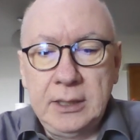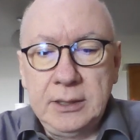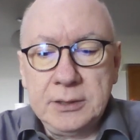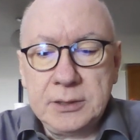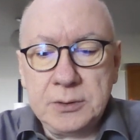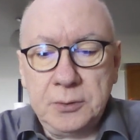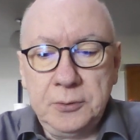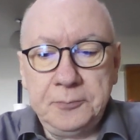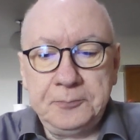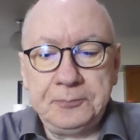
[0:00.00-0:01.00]

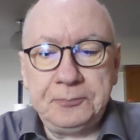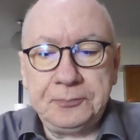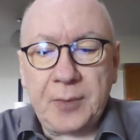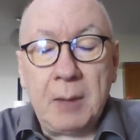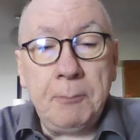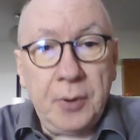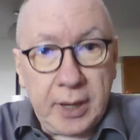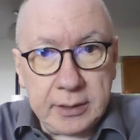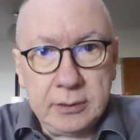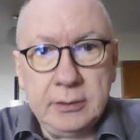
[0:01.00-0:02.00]
So,
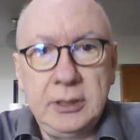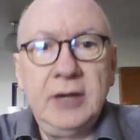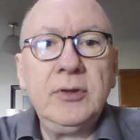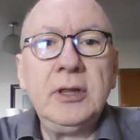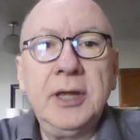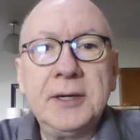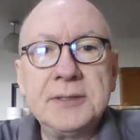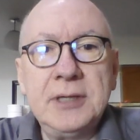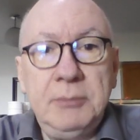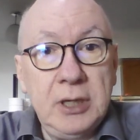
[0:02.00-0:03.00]
but nevertheless,
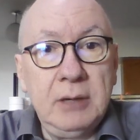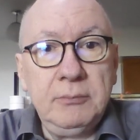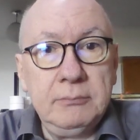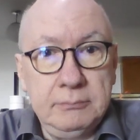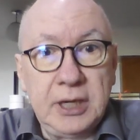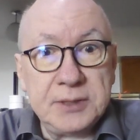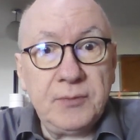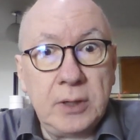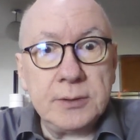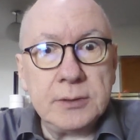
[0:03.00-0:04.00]
they become best
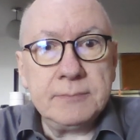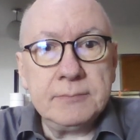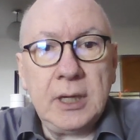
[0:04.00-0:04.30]
friends,